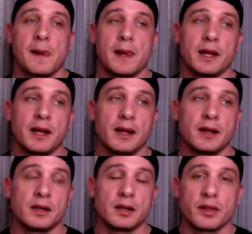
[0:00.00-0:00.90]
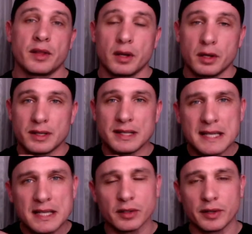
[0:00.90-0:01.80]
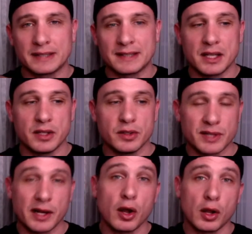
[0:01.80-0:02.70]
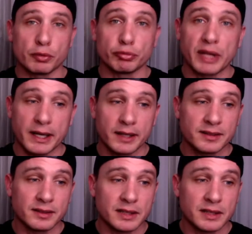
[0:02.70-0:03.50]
And the needle that they use, they call a rig.